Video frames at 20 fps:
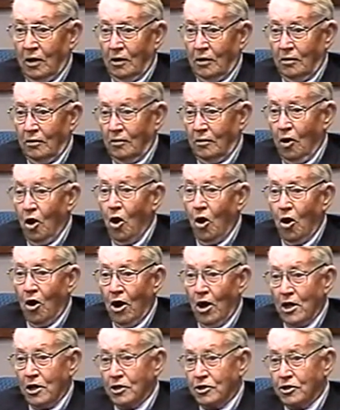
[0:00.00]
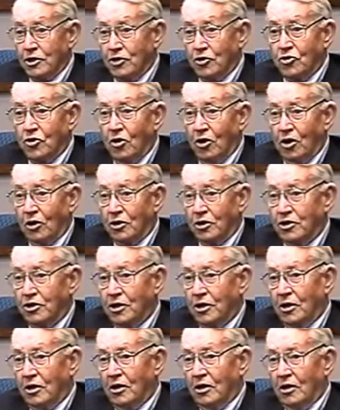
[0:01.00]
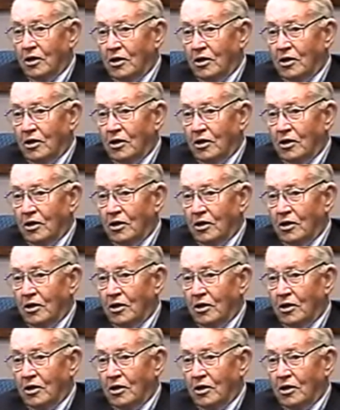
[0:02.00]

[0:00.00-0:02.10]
in lorries or trucks